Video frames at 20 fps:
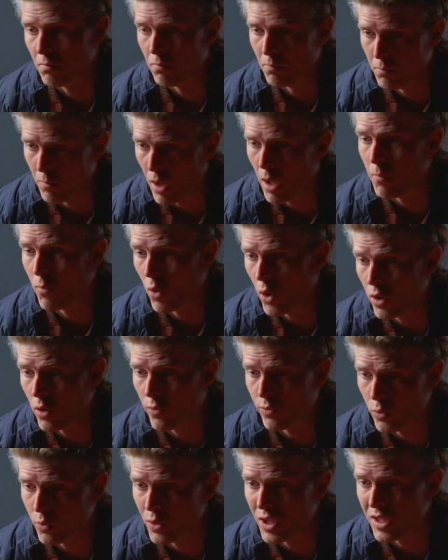One of
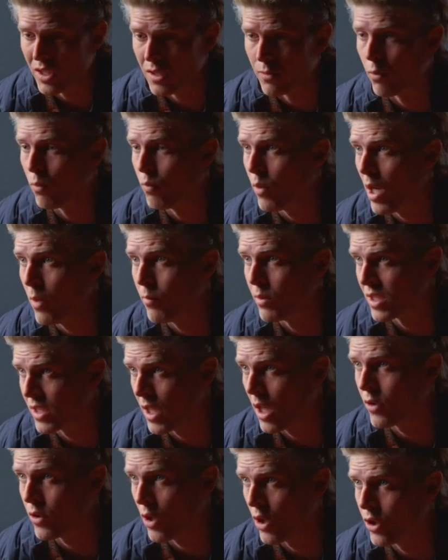the reasons for why we
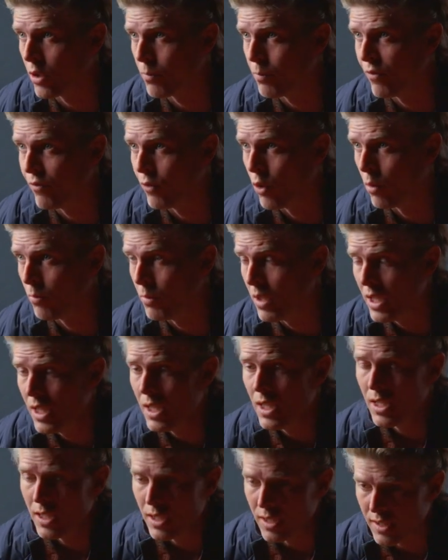start to underperform
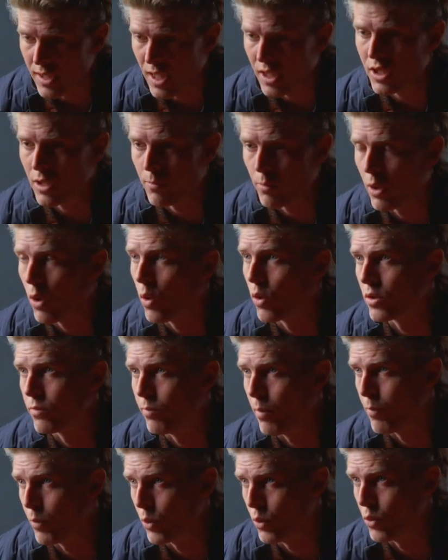is actually because
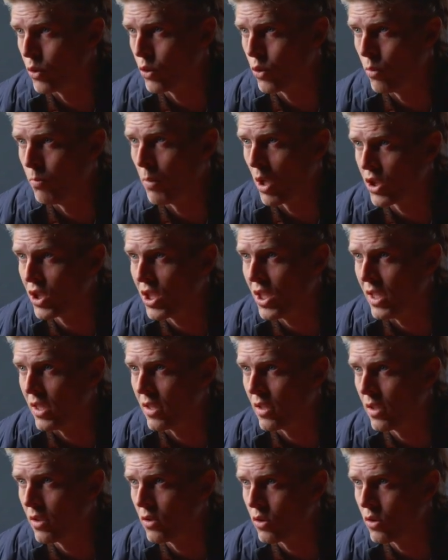we produce too much heat.